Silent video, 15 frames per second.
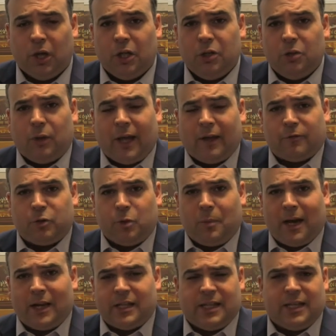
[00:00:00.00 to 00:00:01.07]
you have
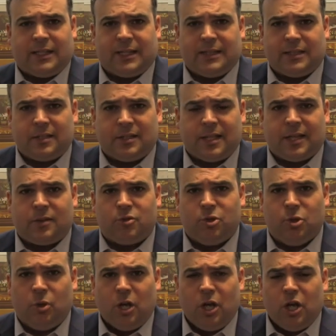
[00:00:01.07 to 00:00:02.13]
nobody that understands
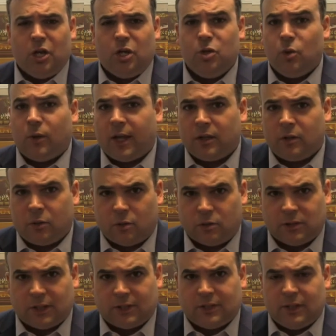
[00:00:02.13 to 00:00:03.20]
you, you can
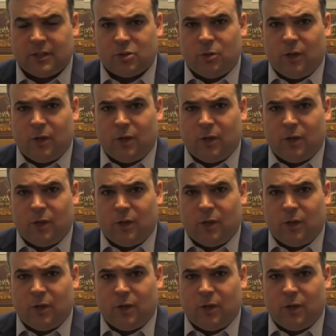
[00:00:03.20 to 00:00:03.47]
contact us.